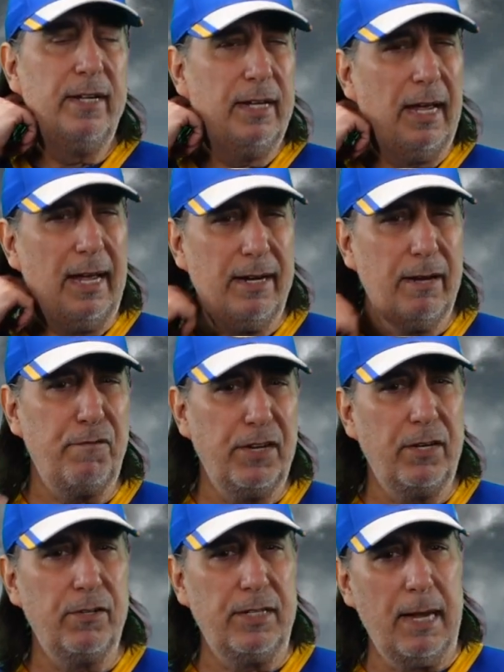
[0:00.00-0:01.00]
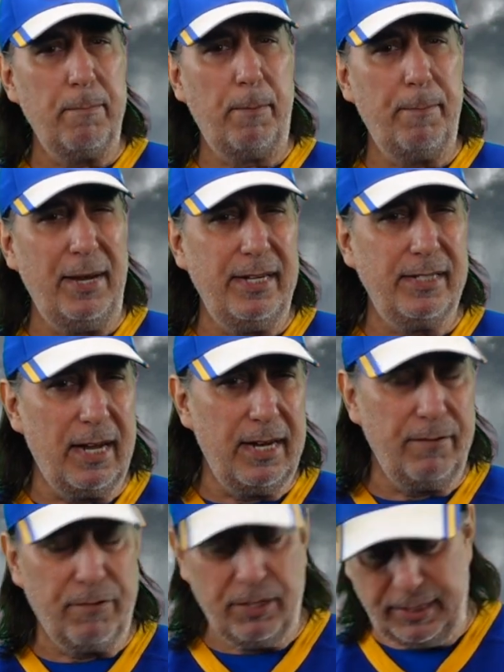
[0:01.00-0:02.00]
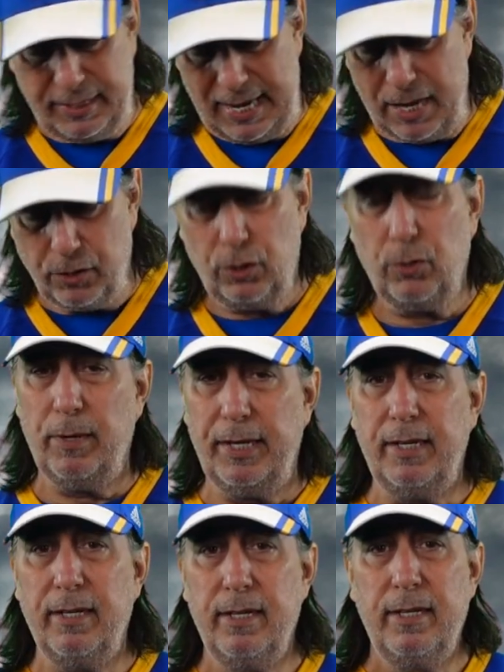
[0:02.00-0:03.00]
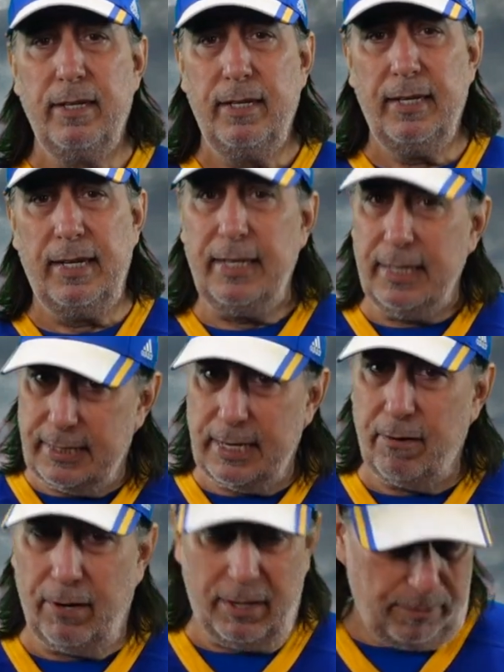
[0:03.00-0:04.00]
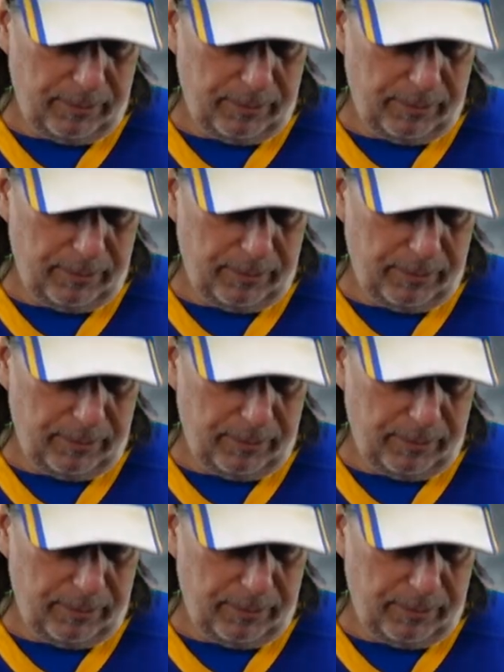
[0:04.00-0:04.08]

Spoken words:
And I figured Tampa Bay is kind of on the downswing in this era.